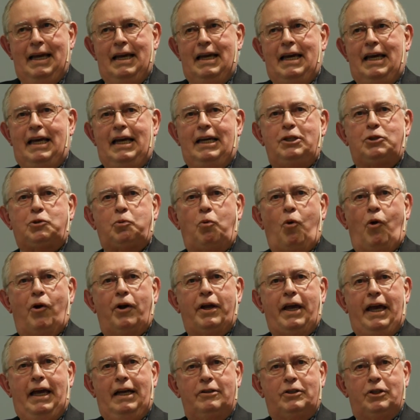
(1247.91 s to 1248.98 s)
He's
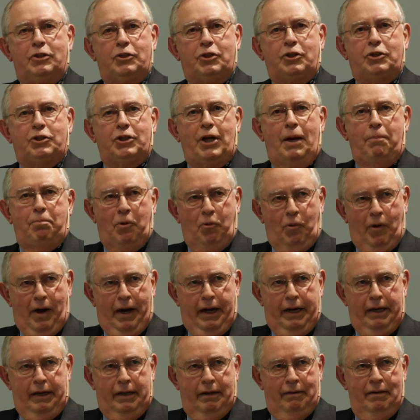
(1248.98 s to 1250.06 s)
working to
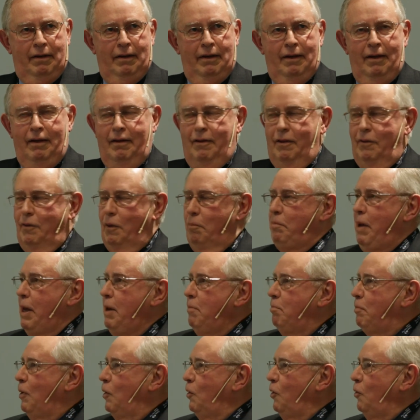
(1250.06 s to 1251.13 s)
separate the
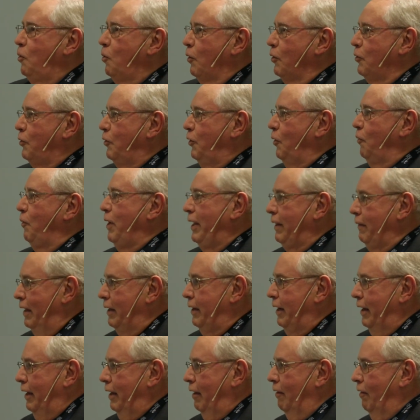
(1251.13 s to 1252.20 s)
people who are doing the
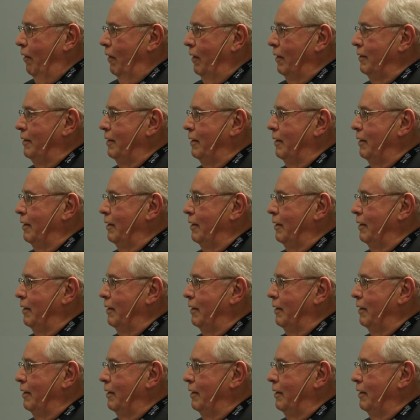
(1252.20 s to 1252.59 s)
deal